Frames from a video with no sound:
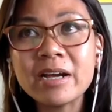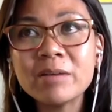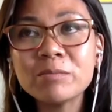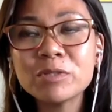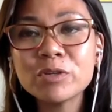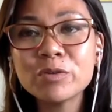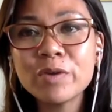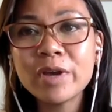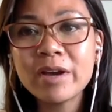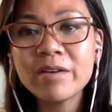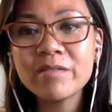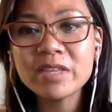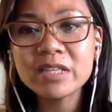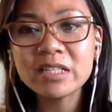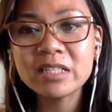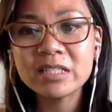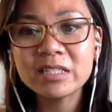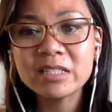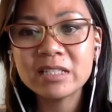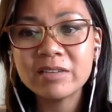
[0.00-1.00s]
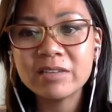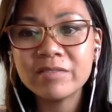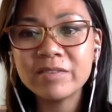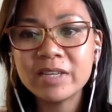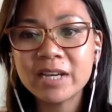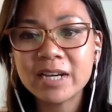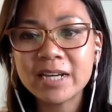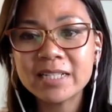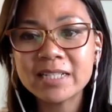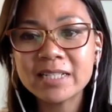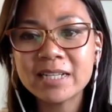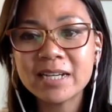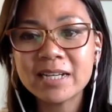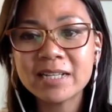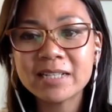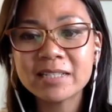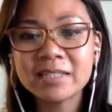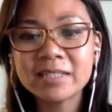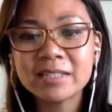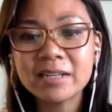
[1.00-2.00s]
So you have a CVI
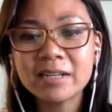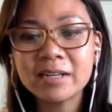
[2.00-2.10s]
test.